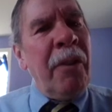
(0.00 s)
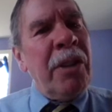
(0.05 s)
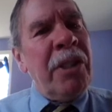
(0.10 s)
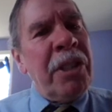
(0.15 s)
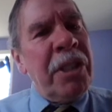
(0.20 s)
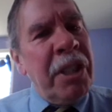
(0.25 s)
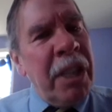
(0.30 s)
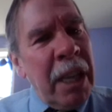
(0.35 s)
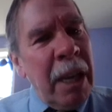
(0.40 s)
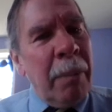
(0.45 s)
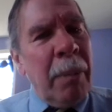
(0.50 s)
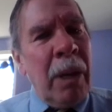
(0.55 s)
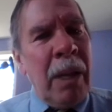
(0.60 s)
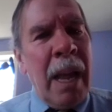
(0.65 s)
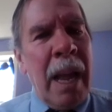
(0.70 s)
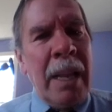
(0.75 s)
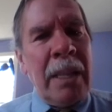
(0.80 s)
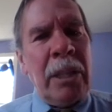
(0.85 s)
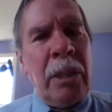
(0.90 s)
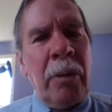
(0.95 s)
a
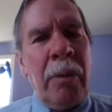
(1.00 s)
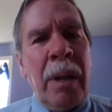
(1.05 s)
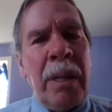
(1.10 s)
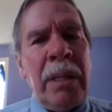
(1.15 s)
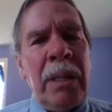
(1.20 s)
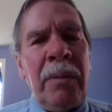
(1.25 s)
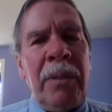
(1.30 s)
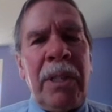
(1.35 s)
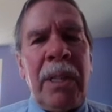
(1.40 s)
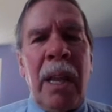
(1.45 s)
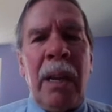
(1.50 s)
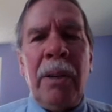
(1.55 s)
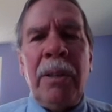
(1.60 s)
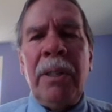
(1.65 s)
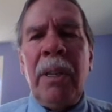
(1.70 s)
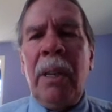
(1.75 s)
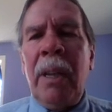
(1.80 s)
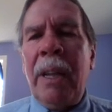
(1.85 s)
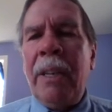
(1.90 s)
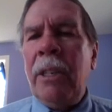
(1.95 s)
foreseeable consequence of
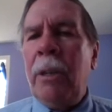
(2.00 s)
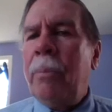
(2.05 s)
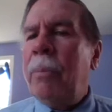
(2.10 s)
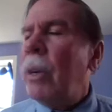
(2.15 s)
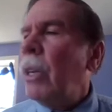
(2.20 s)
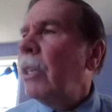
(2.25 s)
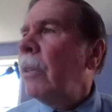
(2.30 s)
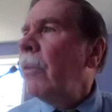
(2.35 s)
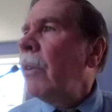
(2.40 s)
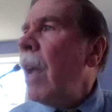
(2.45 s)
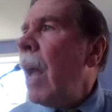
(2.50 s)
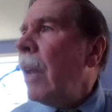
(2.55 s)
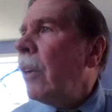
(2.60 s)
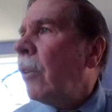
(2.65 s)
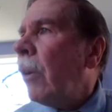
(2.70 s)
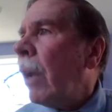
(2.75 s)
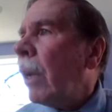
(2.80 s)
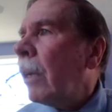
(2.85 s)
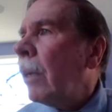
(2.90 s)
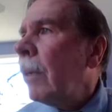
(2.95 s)
seller's alleged breach of
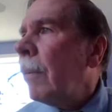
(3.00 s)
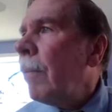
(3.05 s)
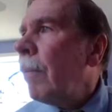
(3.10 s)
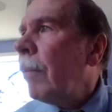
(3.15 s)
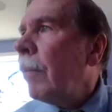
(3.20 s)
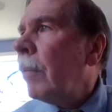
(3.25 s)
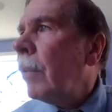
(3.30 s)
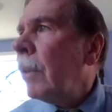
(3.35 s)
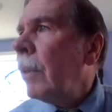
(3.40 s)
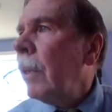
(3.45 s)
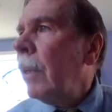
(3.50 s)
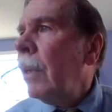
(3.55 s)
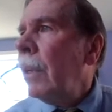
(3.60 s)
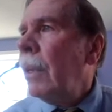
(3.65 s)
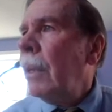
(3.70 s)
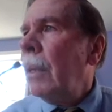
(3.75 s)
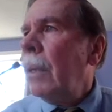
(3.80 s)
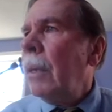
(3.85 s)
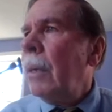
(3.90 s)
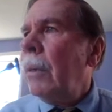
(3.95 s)
contract?
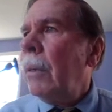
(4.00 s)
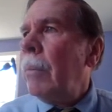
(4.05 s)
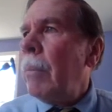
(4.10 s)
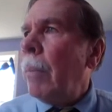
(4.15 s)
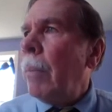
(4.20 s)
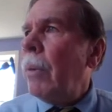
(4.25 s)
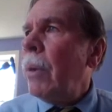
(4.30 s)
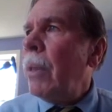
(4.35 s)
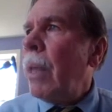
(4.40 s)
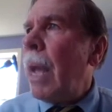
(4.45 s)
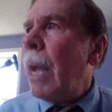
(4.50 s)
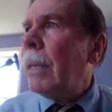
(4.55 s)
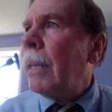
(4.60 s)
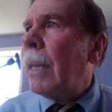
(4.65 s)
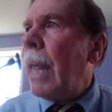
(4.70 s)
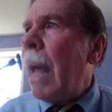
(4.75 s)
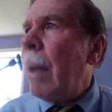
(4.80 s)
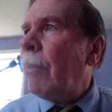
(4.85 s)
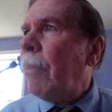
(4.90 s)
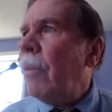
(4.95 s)
Remember
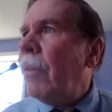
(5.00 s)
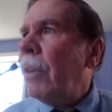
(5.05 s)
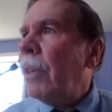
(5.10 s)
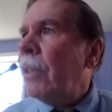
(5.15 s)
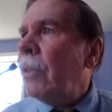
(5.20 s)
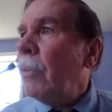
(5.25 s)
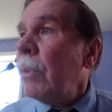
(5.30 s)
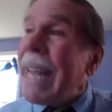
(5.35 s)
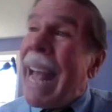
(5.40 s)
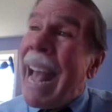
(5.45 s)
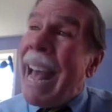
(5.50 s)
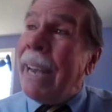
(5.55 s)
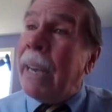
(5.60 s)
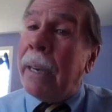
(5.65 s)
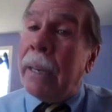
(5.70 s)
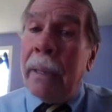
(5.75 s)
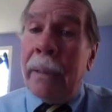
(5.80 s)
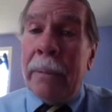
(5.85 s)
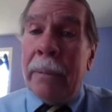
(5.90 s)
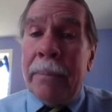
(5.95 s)
that provision was
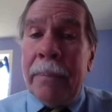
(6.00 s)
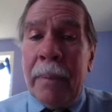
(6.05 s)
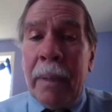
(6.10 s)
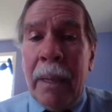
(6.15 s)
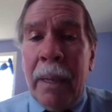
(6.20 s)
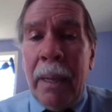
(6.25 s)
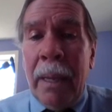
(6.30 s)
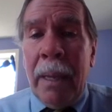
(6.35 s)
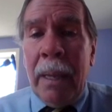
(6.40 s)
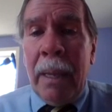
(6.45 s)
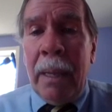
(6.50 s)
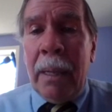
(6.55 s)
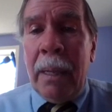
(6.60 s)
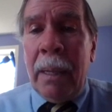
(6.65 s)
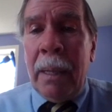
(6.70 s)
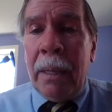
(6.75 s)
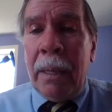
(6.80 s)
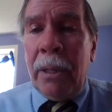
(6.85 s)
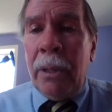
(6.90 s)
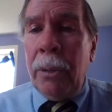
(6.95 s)
added
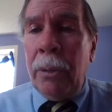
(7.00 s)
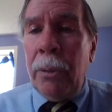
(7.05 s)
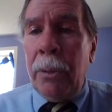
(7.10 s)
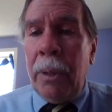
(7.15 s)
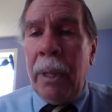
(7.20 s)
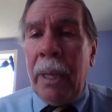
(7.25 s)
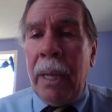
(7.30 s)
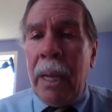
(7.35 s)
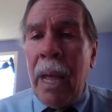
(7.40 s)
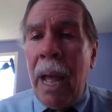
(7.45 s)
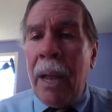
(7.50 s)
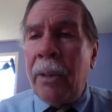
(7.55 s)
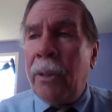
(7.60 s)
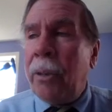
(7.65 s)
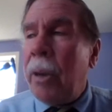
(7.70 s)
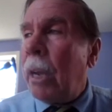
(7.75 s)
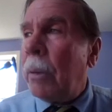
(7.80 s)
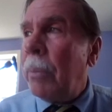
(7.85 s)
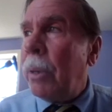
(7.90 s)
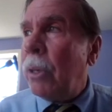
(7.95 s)
to the
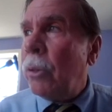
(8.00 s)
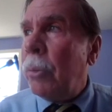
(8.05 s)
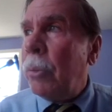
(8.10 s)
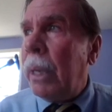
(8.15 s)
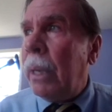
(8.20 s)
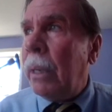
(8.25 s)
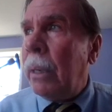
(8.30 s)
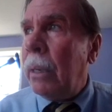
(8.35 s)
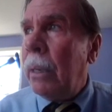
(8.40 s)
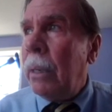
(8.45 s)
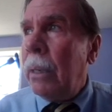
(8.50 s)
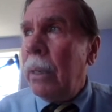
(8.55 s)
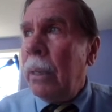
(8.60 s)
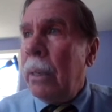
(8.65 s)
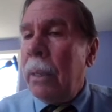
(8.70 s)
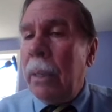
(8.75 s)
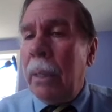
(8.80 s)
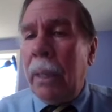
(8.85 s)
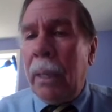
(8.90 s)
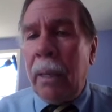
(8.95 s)
contract between
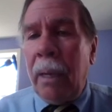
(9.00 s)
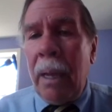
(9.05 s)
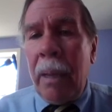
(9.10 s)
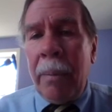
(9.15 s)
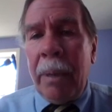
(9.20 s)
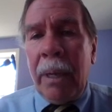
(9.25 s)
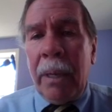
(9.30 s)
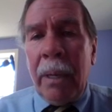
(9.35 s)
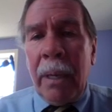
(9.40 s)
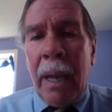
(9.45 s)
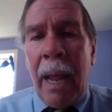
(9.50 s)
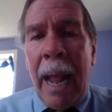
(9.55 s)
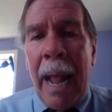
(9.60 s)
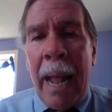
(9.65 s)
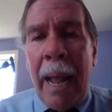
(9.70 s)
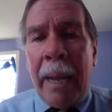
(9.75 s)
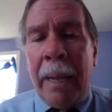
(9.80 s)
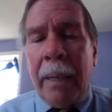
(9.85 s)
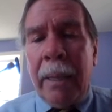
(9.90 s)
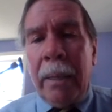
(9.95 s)
the claimant
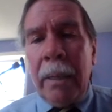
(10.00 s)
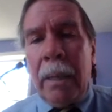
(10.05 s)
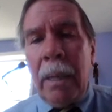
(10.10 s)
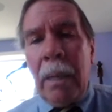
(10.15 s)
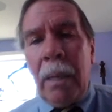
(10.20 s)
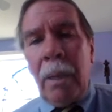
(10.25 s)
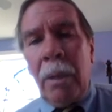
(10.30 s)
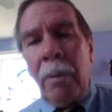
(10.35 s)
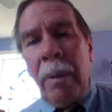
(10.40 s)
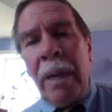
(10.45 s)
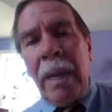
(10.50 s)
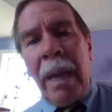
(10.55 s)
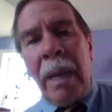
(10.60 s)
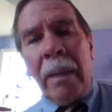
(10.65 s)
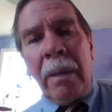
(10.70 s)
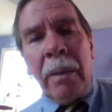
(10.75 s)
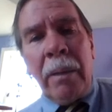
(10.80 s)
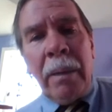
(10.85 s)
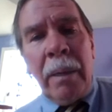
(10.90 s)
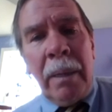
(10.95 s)
and
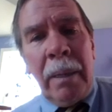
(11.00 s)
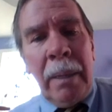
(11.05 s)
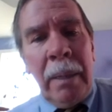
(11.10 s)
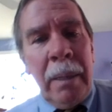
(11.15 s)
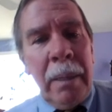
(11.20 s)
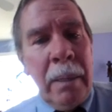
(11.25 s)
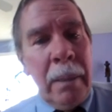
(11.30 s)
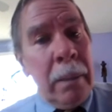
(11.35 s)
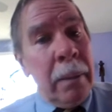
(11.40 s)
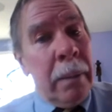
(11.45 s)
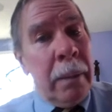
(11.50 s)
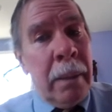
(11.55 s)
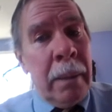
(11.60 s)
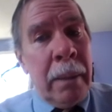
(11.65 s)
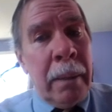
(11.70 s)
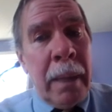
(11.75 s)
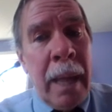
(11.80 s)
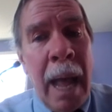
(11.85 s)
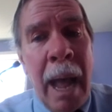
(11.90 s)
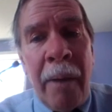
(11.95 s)
Greenacre
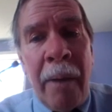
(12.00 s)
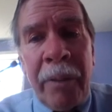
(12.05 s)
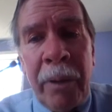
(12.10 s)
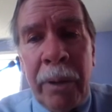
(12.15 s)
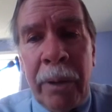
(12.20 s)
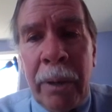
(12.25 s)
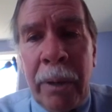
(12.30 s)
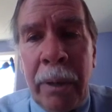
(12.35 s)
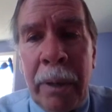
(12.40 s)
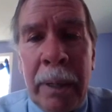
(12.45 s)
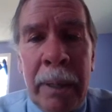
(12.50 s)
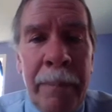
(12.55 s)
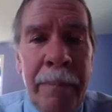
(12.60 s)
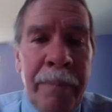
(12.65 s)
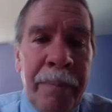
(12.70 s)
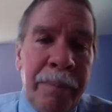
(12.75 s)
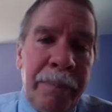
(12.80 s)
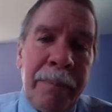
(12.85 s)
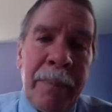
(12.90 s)
after